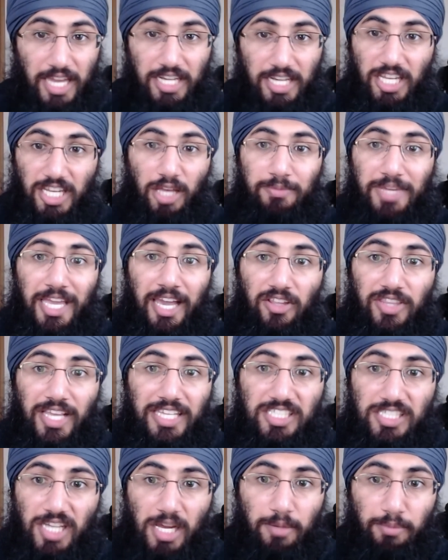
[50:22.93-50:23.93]
Tell me how
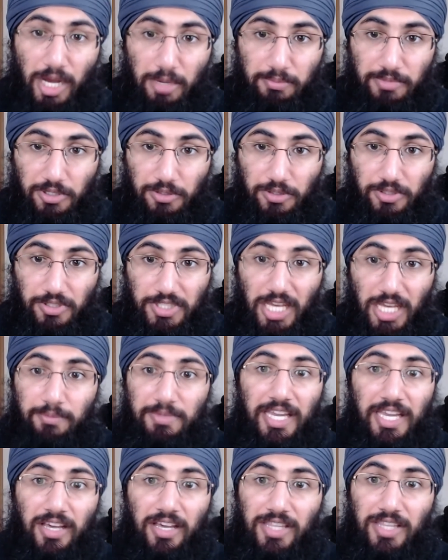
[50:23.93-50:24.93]
that's not Brahmical. Tell
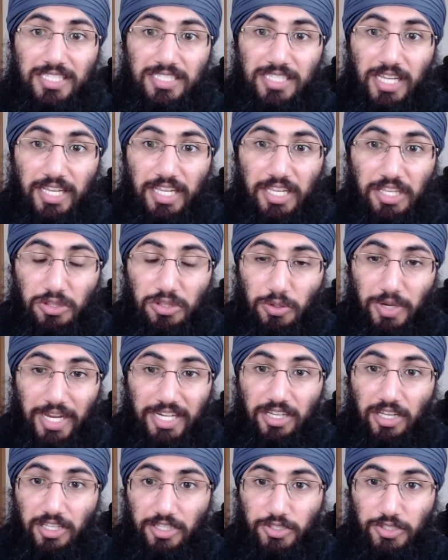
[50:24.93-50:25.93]
me how that's not Hindu
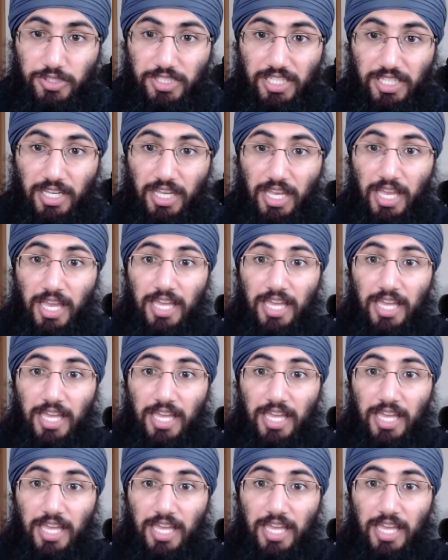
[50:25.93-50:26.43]
idolatry.